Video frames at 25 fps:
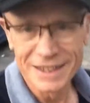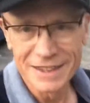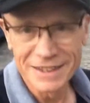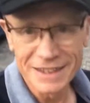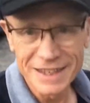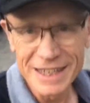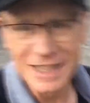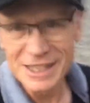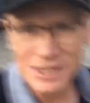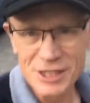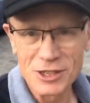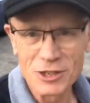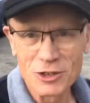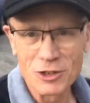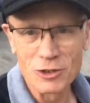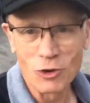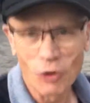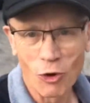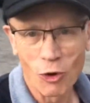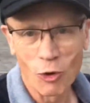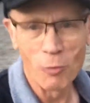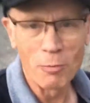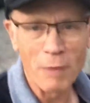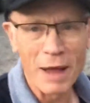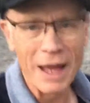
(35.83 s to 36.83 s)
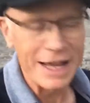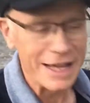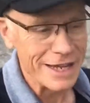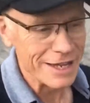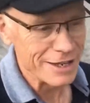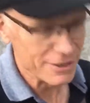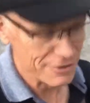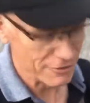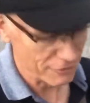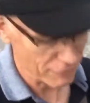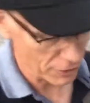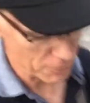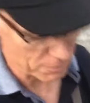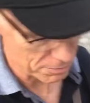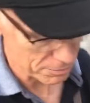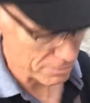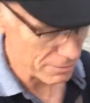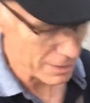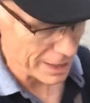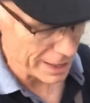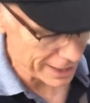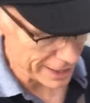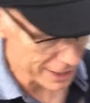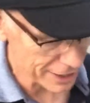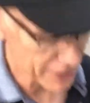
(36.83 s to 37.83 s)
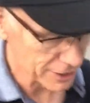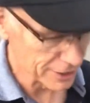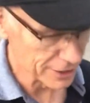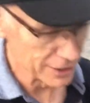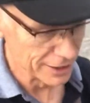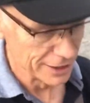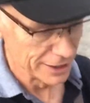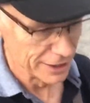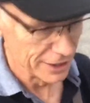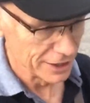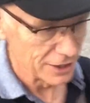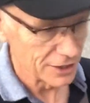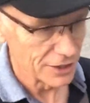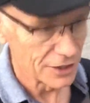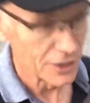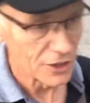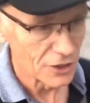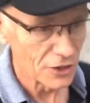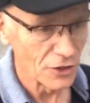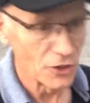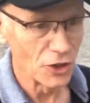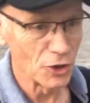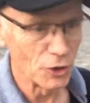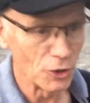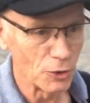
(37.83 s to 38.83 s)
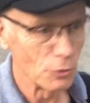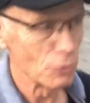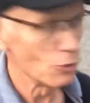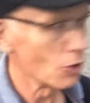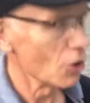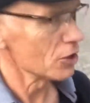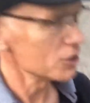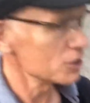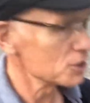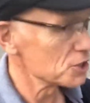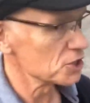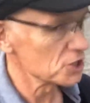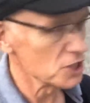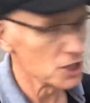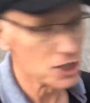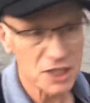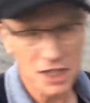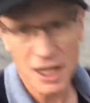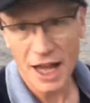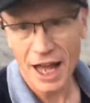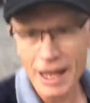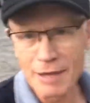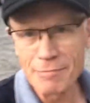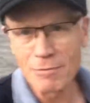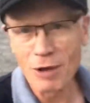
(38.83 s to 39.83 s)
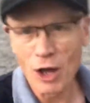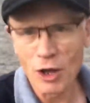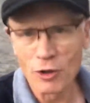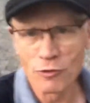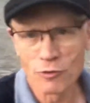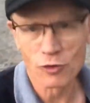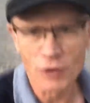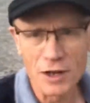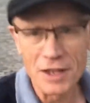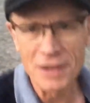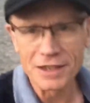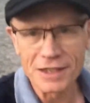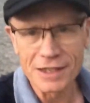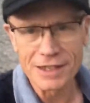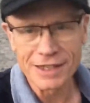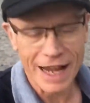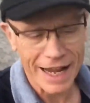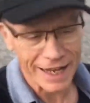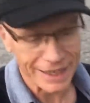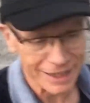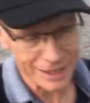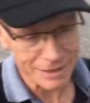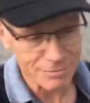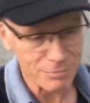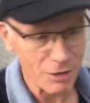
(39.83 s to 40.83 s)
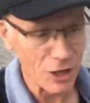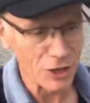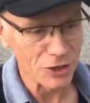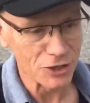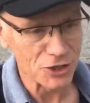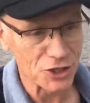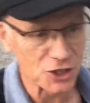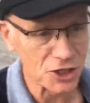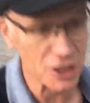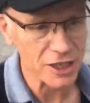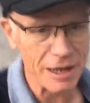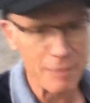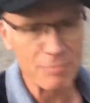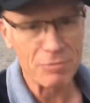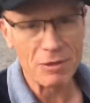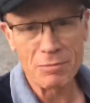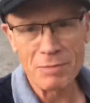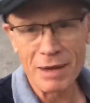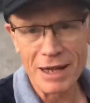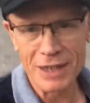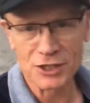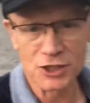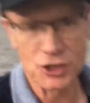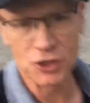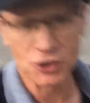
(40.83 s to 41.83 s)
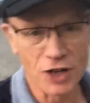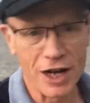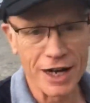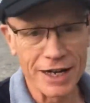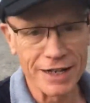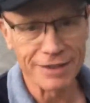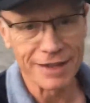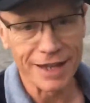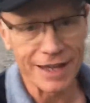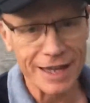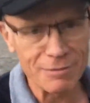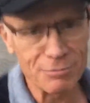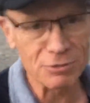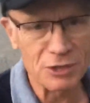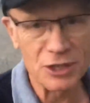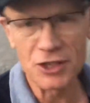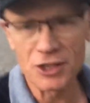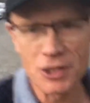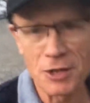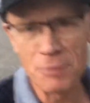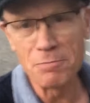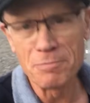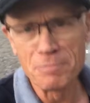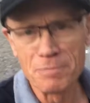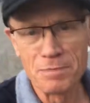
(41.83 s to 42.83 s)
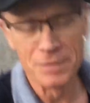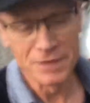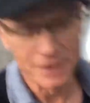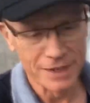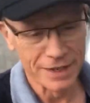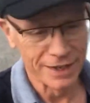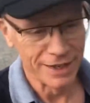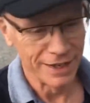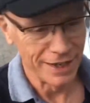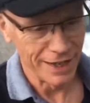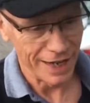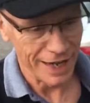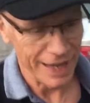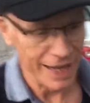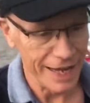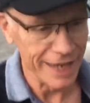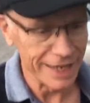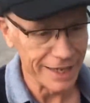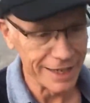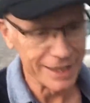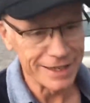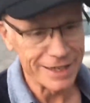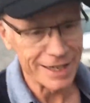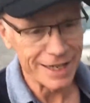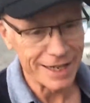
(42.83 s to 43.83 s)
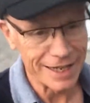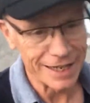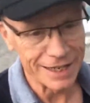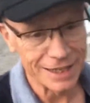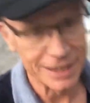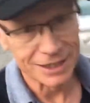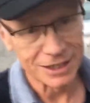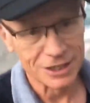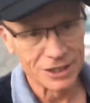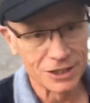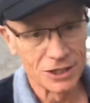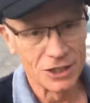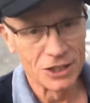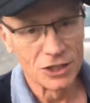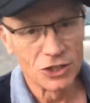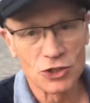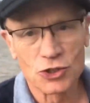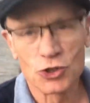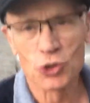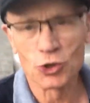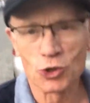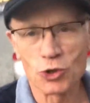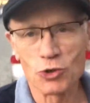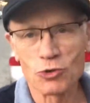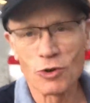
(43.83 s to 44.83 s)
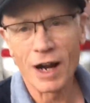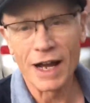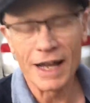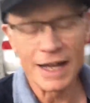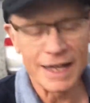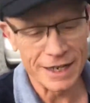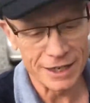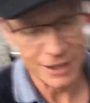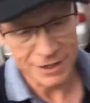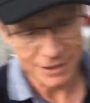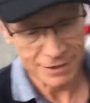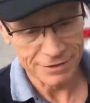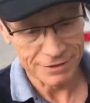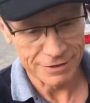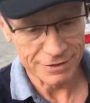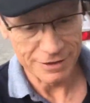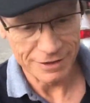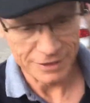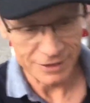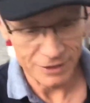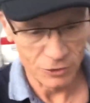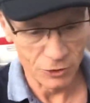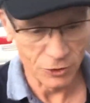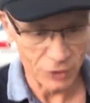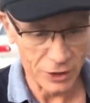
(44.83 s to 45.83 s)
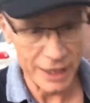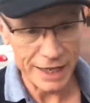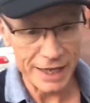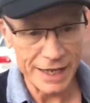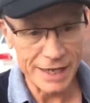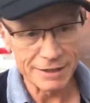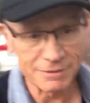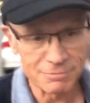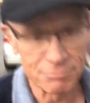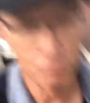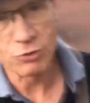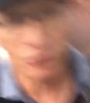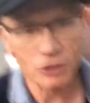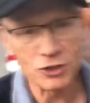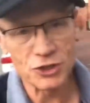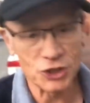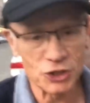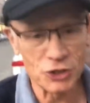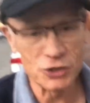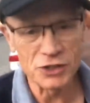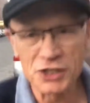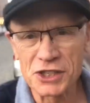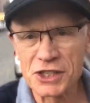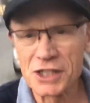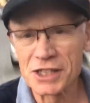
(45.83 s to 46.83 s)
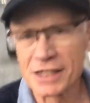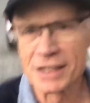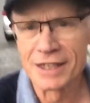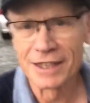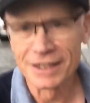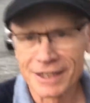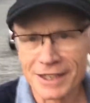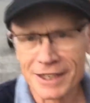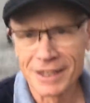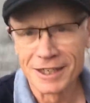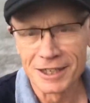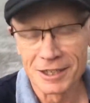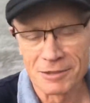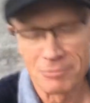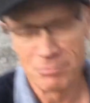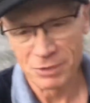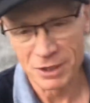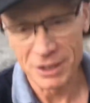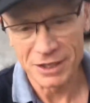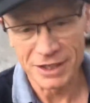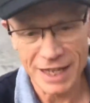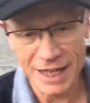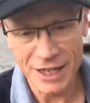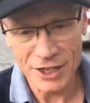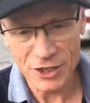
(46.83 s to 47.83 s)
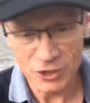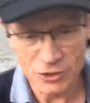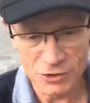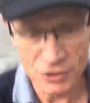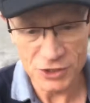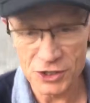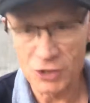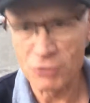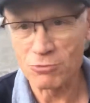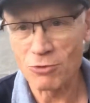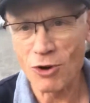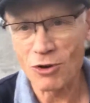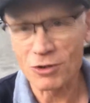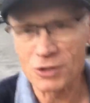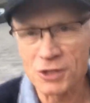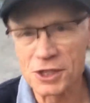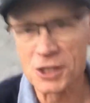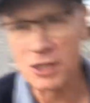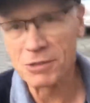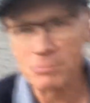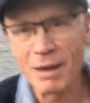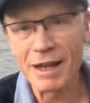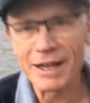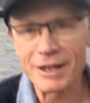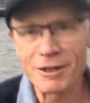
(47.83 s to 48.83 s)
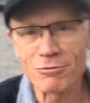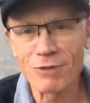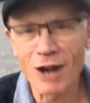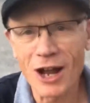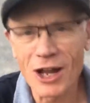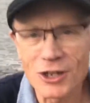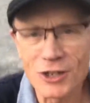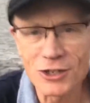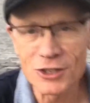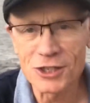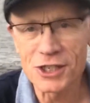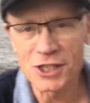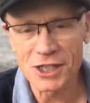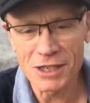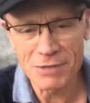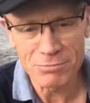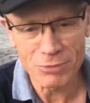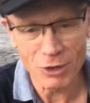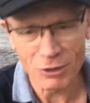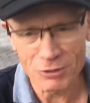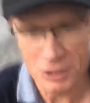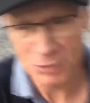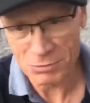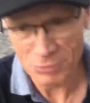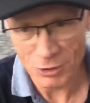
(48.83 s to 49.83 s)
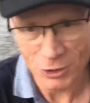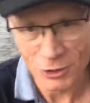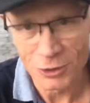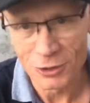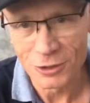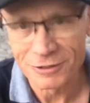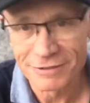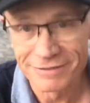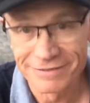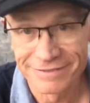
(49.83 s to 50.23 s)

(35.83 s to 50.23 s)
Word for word: These are all made from uh, the rocks that came over in the sailing boats to keep the mast straight. They emptied them and uh, took grain and all their produce, but they used the rocks to make roads in Baltimore.